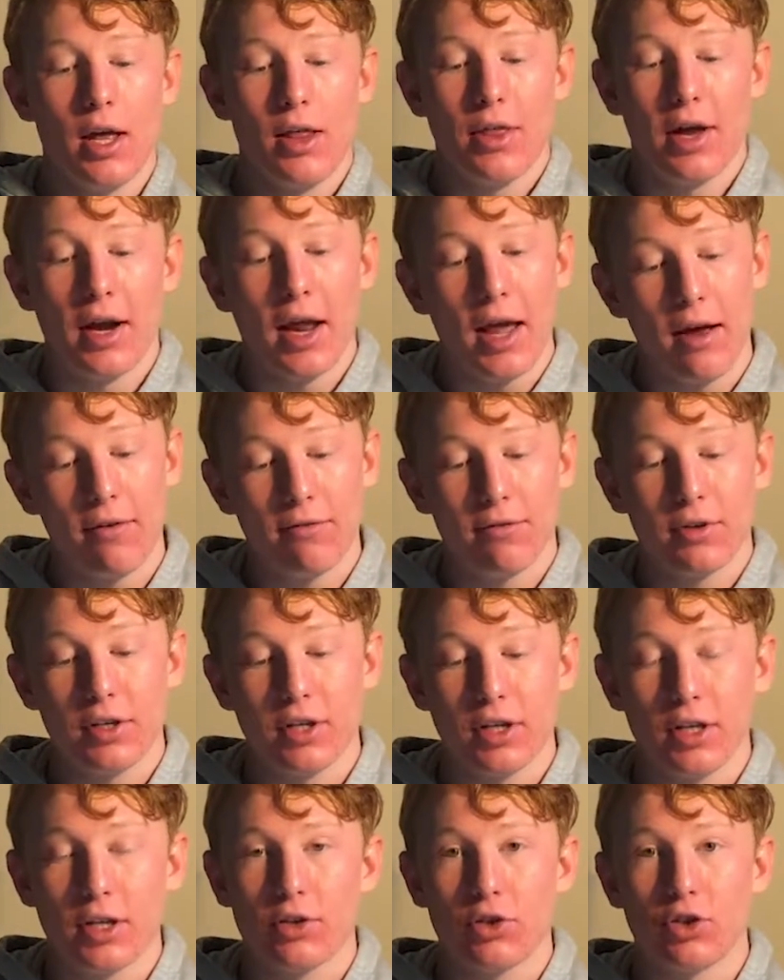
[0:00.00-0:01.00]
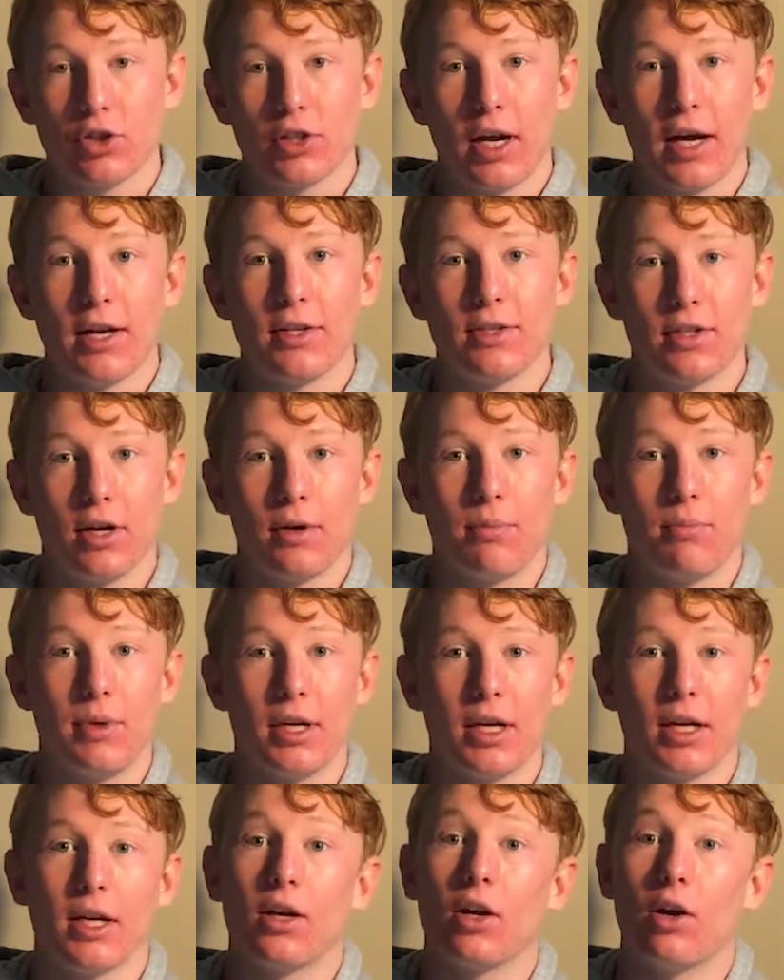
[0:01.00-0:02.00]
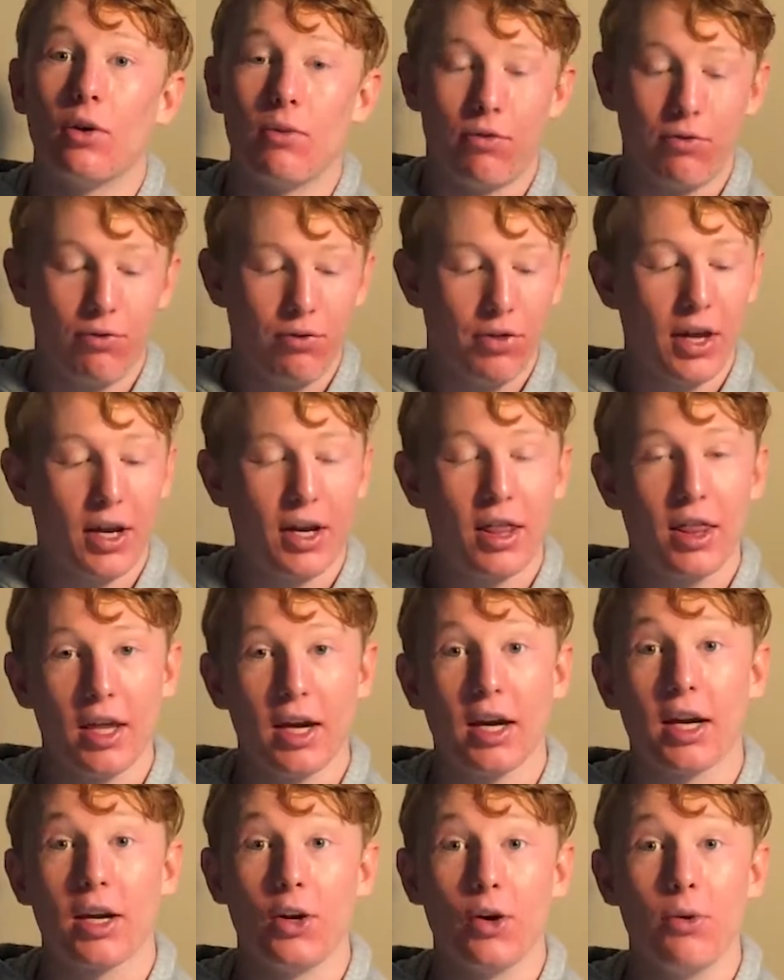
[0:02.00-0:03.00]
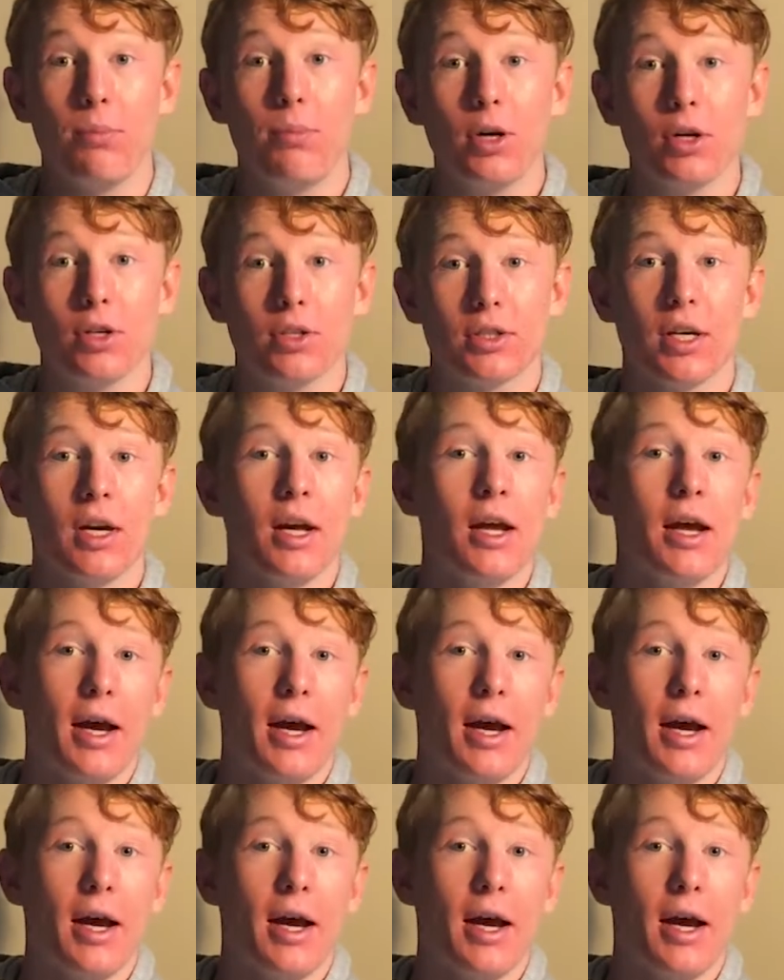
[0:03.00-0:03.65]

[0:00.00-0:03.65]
that everything just ends up being thick notebooks,